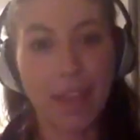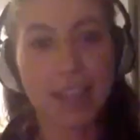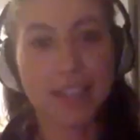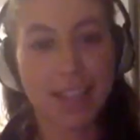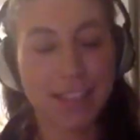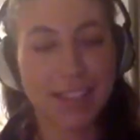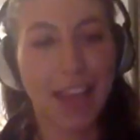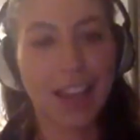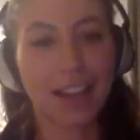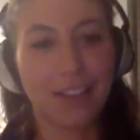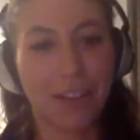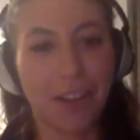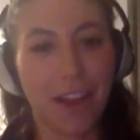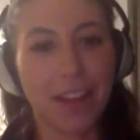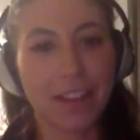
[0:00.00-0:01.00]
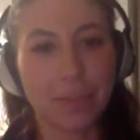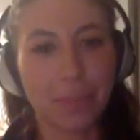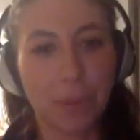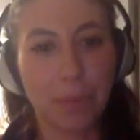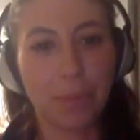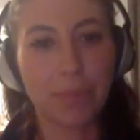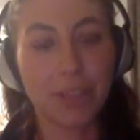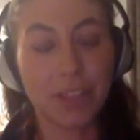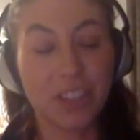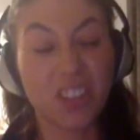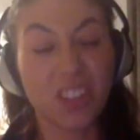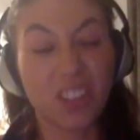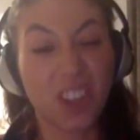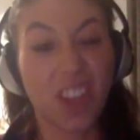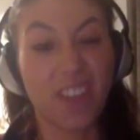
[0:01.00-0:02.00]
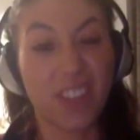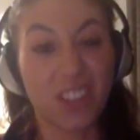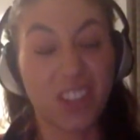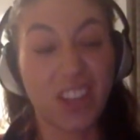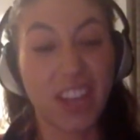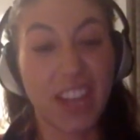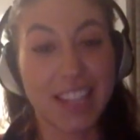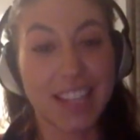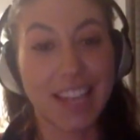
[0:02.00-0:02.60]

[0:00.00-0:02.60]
that's exactly right. It's probably just 50 years,